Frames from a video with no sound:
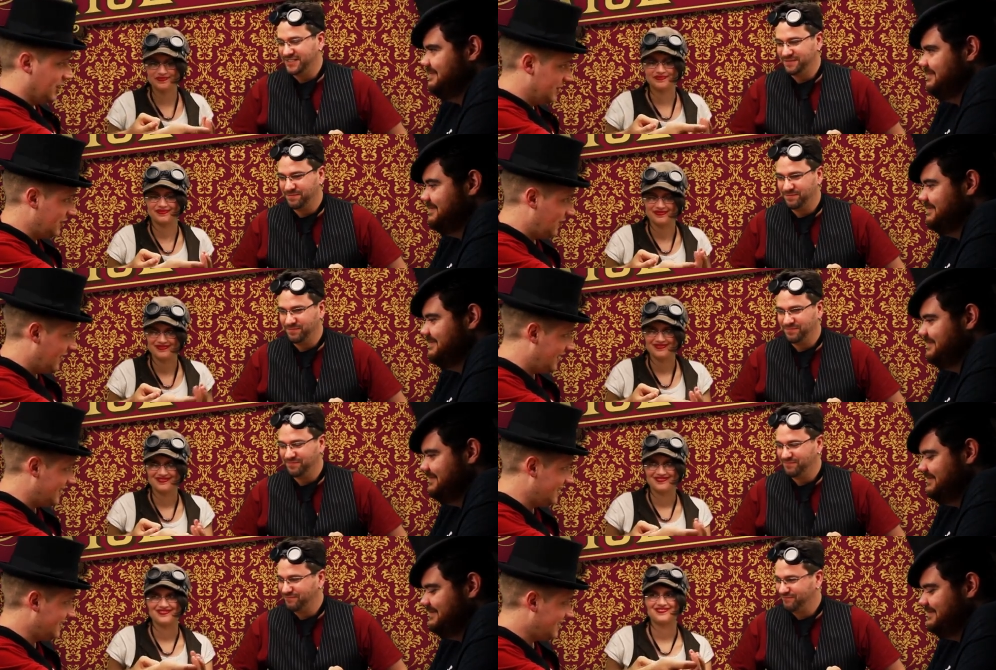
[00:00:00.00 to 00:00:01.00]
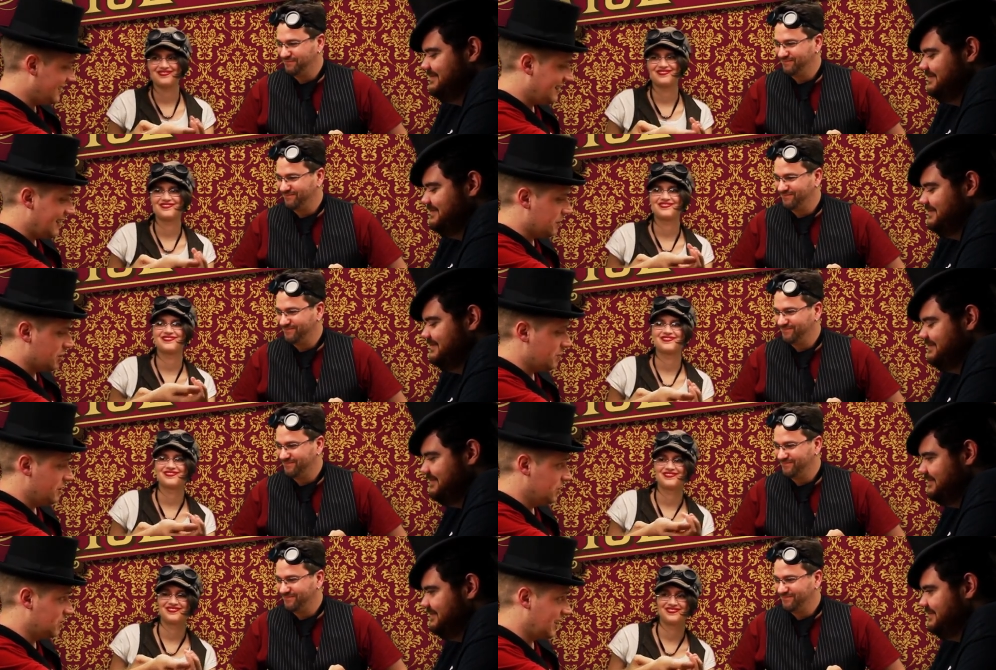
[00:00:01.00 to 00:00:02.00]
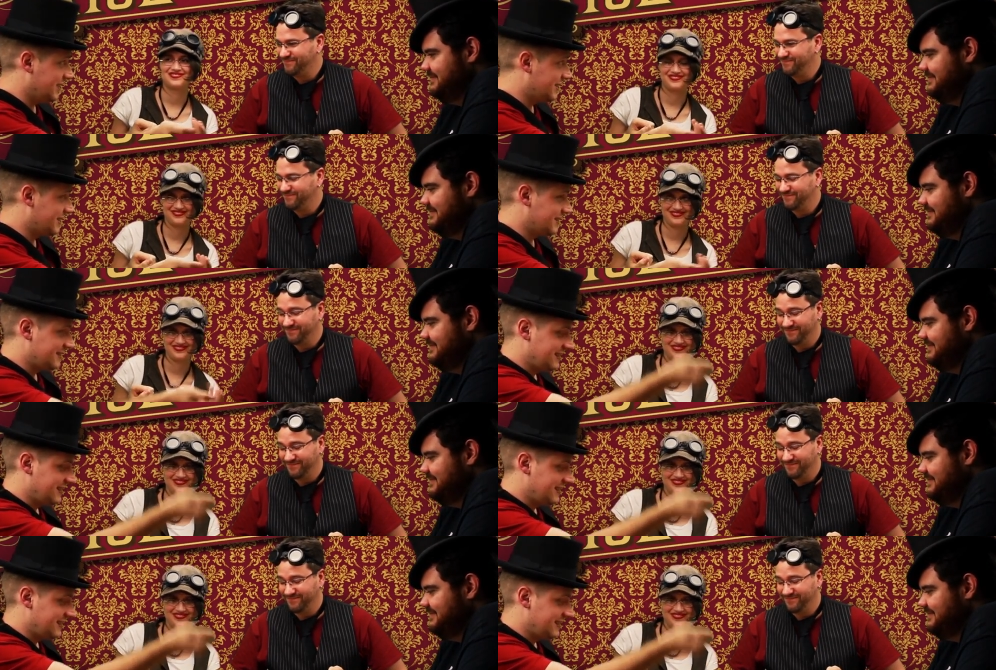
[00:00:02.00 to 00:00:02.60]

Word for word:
Speaker 1: don't defend, I'm going to be neutralized.